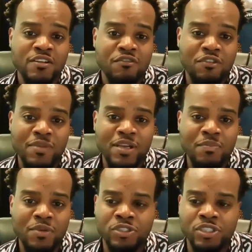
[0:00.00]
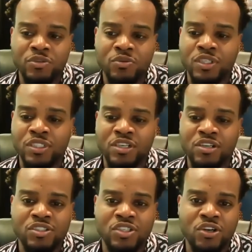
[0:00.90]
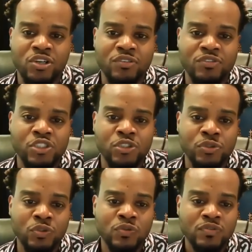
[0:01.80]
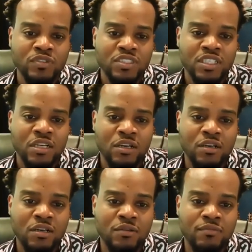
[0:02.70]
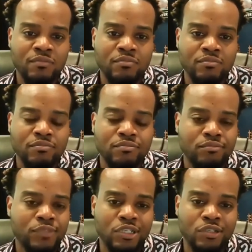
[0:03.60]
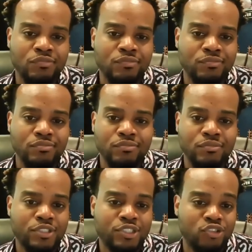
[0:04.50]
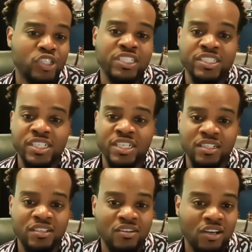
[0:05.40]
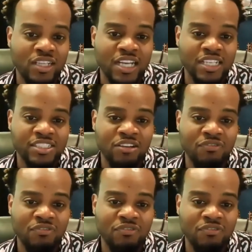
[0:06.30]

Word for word: For me, music was an alternative to, um, you know, streets and all of that stuff.